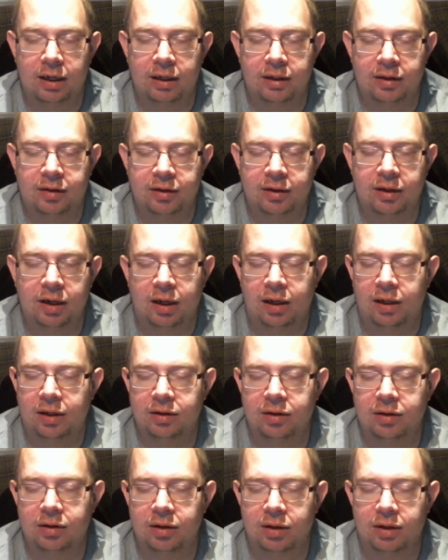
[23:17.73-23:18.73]
think
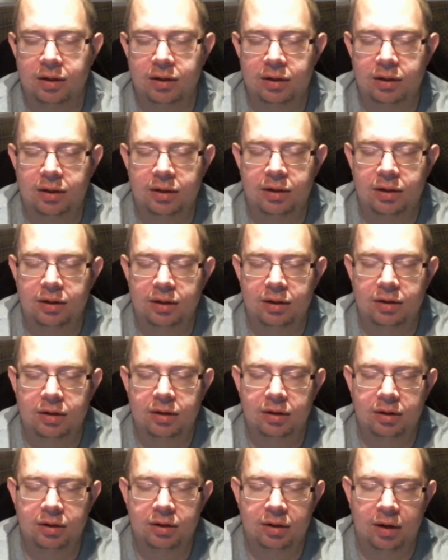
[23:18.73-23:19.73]
I'll
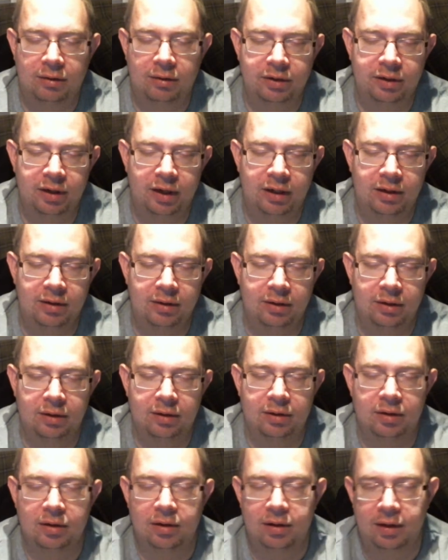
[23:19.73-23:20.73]
go a day
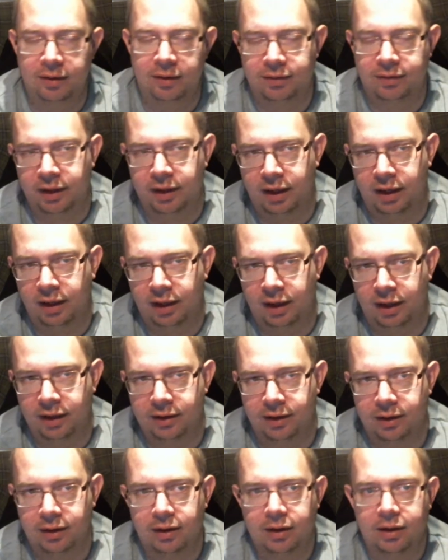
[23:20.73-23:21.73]
earlier, leave a day
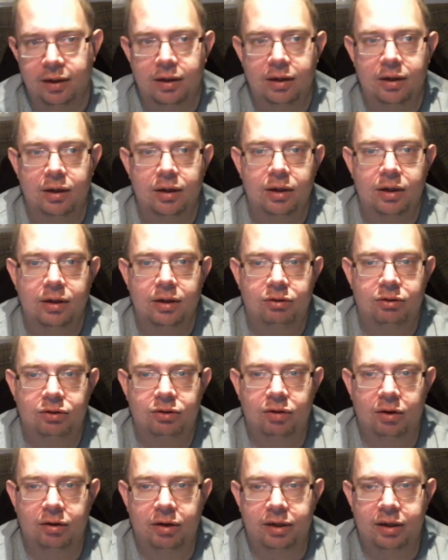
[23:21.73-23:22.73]
later, just
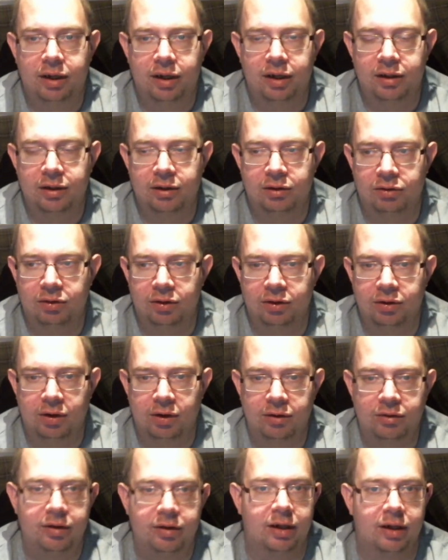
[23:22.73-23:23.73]
so I can enjoy the
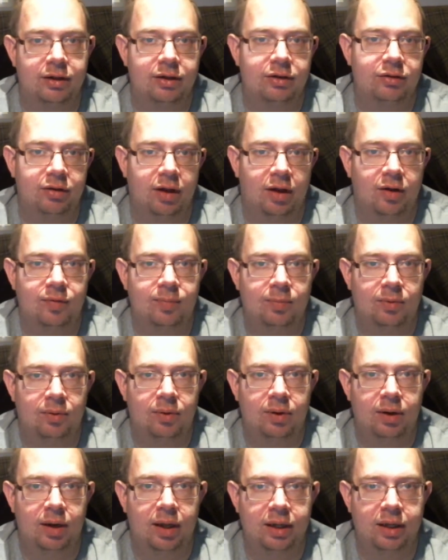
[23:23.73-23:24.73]
hotel itself
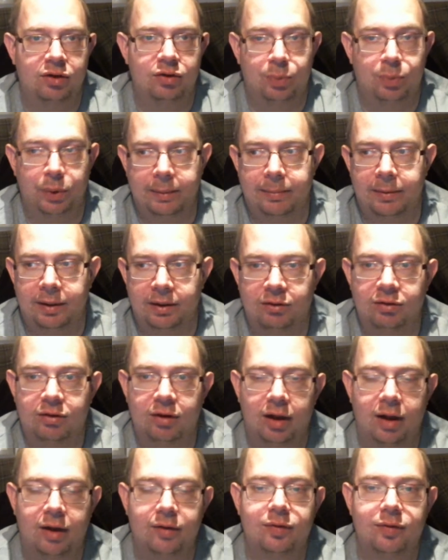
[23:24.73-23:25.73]
more, like swim and
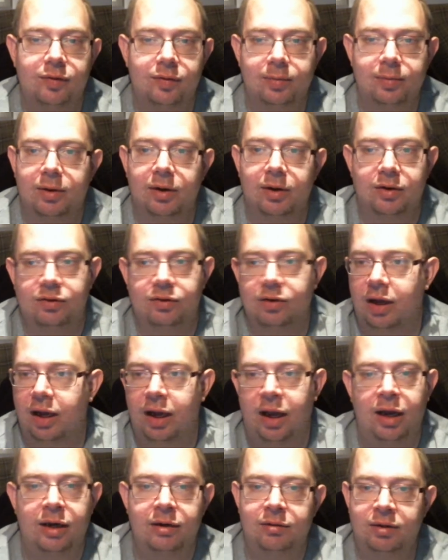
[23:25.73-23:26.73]
stuff. Because
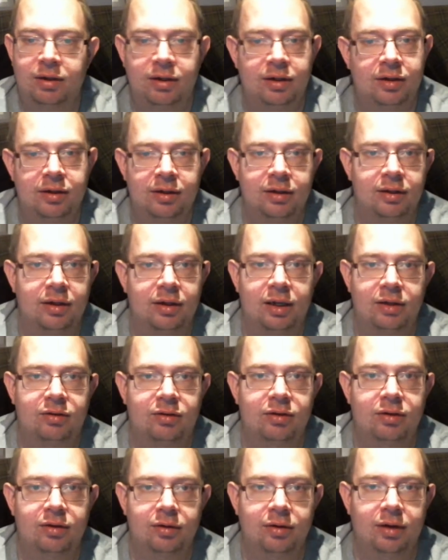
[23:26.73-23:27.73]
I really didn't get
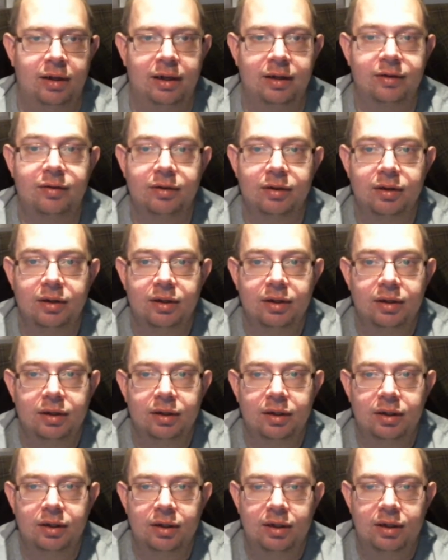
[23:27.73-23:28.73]
to do that.
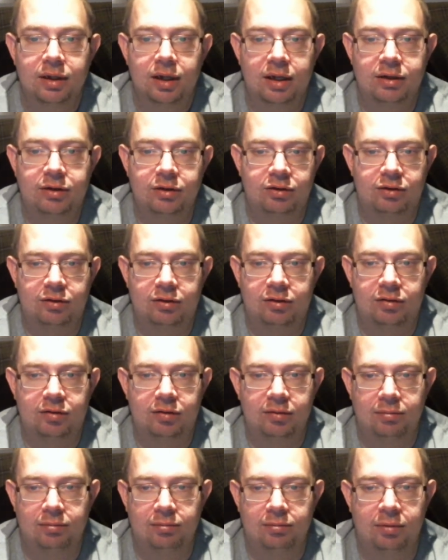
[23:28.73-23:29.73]
I just
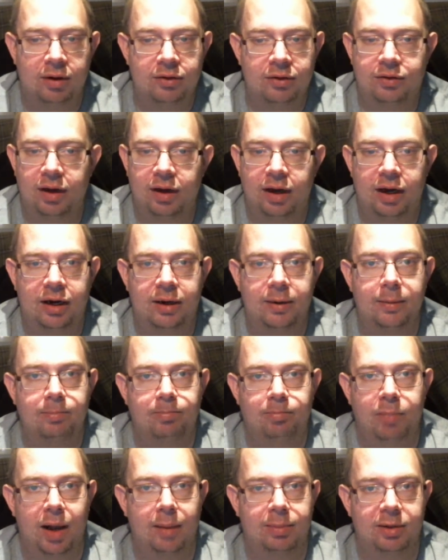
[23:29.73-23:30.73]
was there
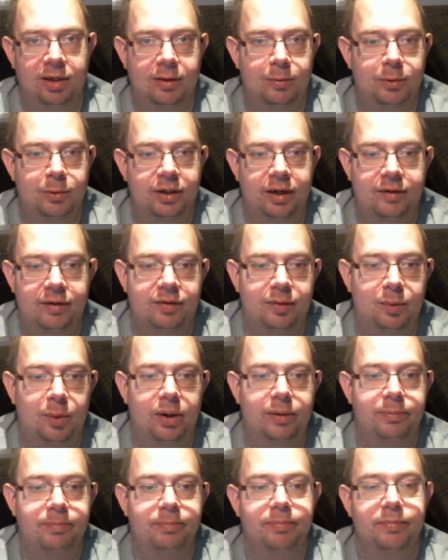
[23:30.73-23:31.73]
babbling with everyone.